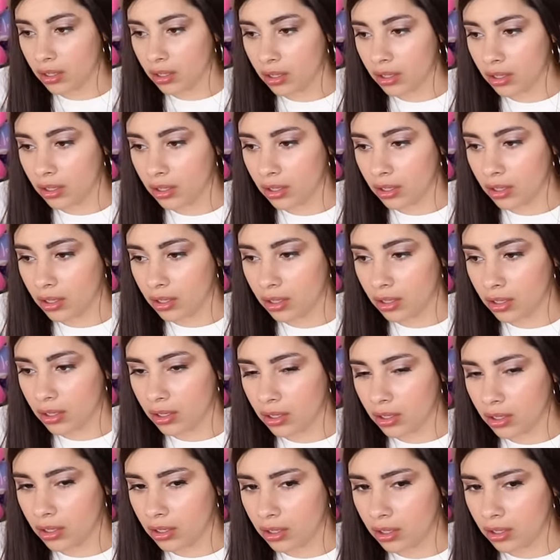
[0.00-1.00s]

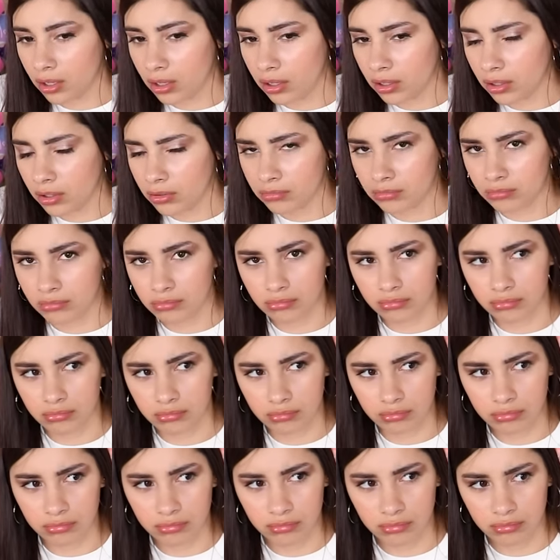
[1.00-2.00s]

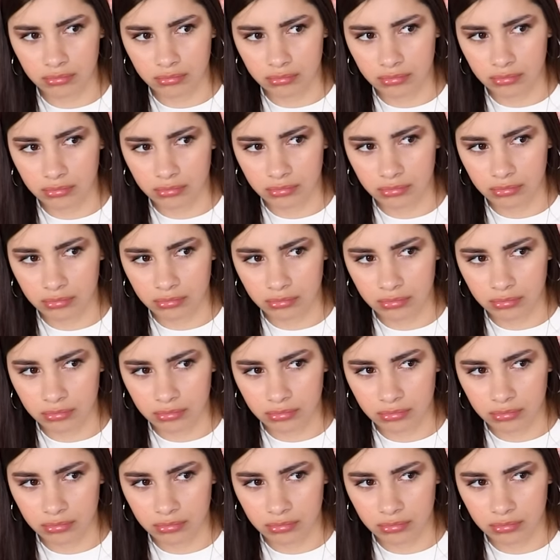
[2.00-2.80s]
No one is speaking in this clip.